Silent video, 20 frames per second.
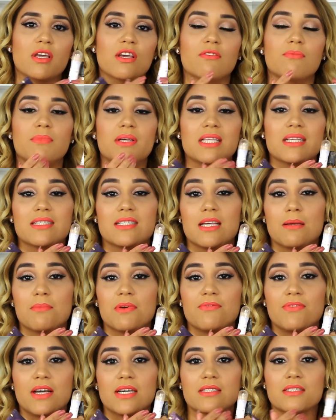give me the same
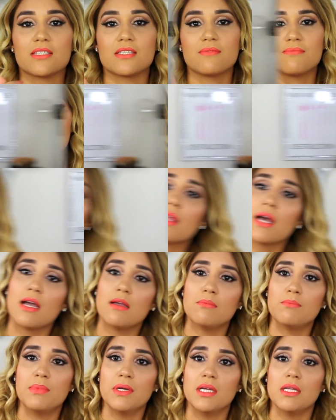effect. This month
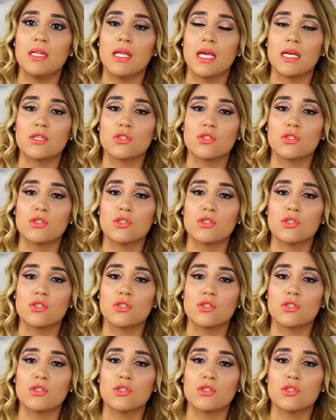I've been